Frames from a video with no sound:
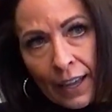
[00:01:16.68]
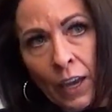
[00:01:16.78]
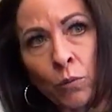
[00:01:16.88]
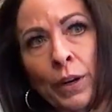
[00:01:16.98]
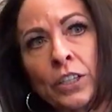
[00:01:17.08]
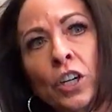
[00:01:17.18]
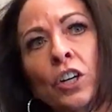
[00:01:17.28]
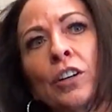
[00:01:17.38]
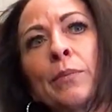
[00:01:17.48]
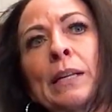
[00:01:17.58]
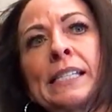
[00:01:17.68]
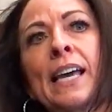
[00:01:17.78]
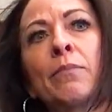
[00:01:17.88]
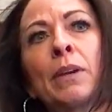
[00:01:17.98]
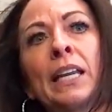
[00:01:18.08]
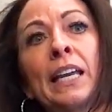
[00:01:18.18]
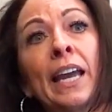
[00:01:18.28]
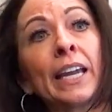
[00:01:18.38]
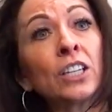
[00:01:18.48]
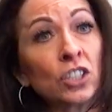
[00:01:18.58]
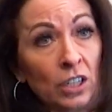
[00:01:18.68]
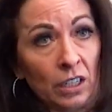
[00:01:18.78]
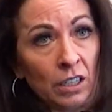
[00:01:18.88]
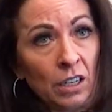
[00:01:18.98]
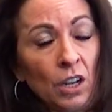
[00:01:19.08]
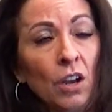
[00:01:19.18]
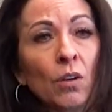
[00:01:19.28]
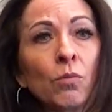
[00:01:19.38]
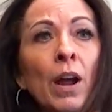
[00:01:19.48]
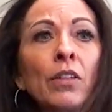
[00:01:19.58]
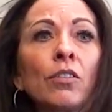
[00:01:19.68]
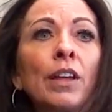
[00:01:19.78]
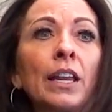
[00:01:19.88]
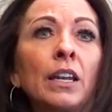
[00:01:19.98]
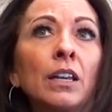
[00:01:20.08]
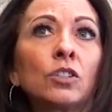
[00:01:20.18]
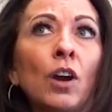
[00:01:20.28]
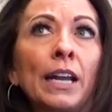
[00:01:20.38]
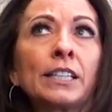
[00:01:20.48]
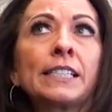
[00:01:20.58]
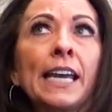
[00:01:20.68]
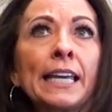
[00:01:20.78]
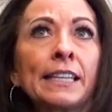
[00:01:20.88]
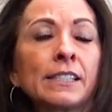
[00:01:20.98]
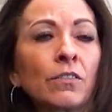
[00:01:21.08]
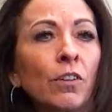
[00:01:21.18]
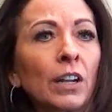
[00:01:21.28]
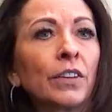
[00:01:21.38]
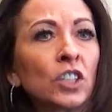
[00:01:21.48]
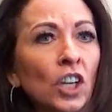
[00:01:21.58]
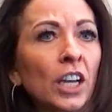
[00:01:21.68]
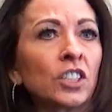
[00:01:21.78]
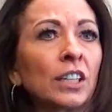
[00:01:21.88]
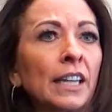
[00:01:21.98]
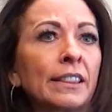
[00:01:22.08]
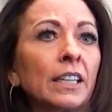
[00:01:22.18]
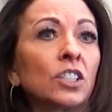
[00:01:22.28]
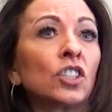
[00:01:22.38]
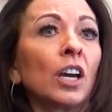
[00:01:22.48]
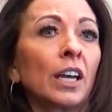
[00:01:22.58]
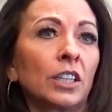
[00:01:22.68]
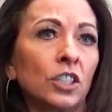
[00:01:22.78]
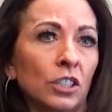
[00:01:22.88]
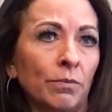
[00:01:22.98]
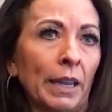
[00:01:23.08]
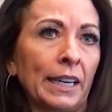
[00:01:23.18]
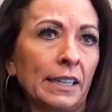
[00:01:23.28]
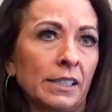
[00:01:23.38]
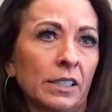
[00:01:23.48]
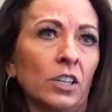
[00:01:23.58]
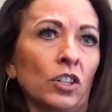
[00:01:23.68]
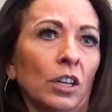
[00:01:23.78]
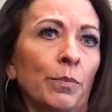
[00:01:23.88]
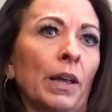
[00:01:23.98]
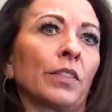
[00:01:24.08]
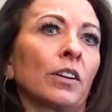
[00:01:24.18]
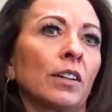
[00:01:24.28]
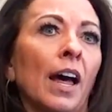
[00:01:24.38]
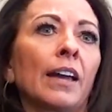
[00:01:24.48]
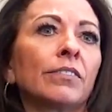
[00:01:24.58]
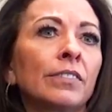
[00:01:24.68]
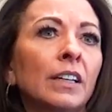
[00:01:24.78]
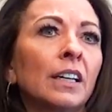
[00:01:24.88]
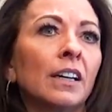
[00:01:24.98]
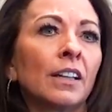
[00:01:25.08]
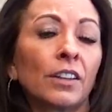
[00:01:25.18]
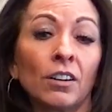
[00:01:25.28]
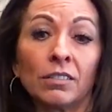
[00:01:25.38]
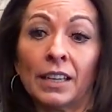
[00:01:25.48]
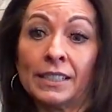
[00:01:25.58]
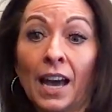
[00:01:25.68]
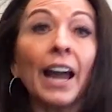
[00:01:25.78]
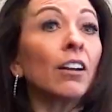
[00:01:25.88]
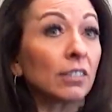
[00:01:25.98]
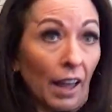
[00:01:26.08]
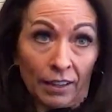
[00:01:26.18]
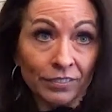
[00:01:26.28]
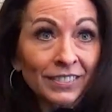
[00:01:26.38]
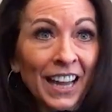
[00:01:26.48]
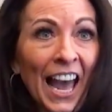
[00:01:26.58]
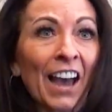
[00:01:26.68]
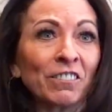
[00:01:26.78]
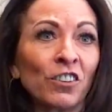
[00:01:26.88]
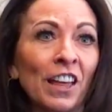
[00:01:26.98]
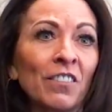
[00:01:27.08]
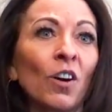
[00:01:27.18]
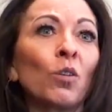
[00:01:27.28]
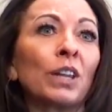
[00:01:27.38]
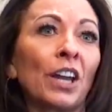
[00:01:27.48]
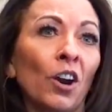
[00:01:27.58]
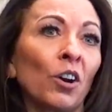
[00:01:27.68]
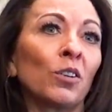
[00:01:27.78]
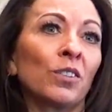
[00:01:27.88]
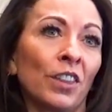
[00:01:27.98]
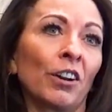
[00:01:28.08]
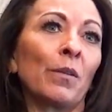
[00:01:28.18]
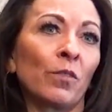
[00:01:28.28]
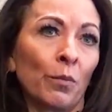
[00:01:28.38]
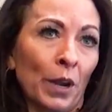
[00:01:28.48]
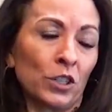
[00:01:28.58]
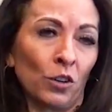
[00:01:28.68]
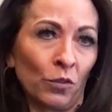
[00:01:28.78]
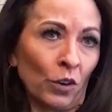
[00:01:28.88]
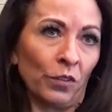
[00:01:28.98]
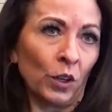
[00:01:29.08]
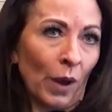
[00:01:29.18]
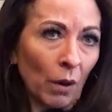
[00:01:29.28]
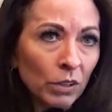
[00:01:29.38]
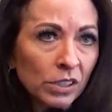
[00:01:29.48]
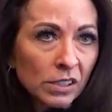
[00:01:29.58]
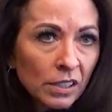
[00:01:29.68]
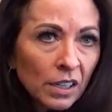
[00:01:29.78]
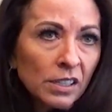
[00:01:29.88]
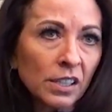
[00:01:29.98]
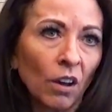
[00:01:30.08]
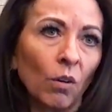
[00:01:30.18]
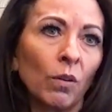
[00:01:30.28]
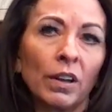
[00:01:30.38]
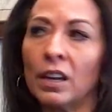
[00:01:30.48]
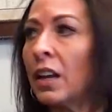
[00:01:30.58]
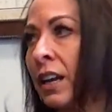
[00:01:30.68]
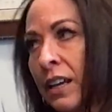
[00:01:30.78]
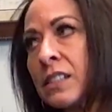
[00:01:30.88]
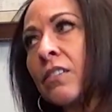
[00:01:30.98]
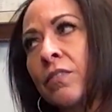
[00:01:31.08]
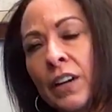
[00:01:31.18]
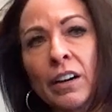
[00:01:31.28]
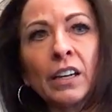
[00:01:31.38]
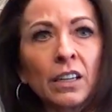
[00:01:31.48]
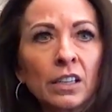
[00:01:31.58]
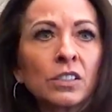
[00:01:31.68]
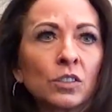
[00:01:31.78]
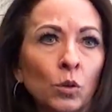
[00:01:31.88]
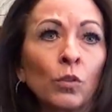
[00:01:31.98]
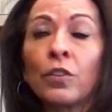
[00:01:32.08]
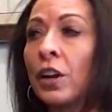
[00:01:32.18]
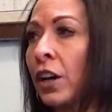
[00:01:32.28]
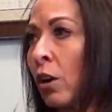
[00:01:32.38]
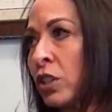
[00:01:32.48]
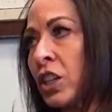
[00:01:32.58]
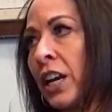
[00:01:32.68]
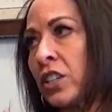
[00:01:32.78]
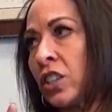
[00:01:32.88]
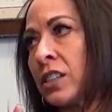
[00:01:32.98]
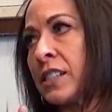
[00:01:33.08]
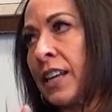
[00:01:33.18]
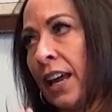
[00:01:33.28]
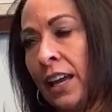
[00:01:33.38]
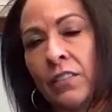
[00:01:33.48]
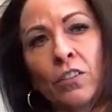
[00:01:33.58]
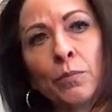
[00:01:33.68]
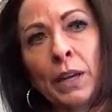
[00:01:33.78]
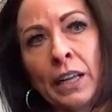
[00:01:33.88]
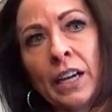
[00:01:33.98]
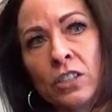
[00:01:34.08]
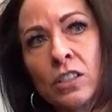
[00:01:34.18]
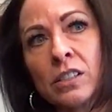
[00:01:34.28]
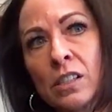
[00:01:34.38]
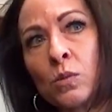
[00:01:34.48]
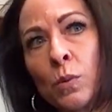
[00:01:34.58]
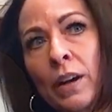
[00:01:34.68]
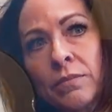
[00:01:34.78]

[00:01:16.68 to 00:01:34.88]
and reach agreements at mediation rather than trying to take this in front of a judge and let the judge make a decision about their entire life after they've only heard their information for a few hours. So it is a very good tool for negotiations and for mediations as well.